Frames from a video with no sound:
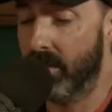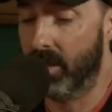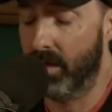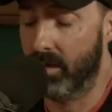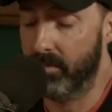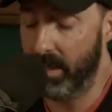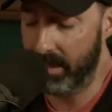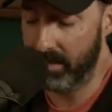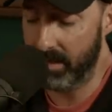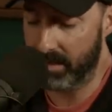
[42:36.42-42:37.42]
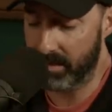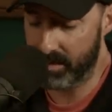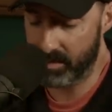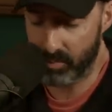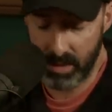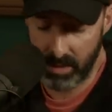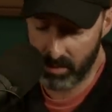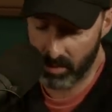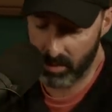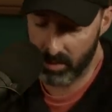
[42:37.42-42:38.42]
uh, Benedict, the sweet
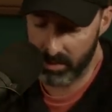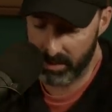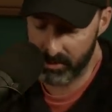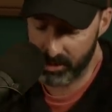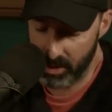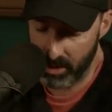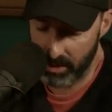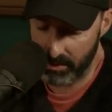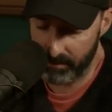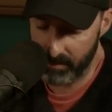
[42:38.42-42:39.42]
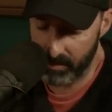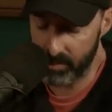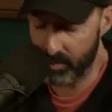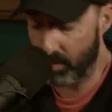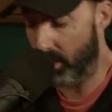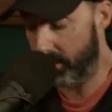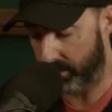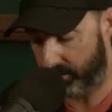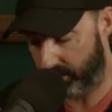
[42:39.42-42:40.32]
girl named Shauna, or sweet woman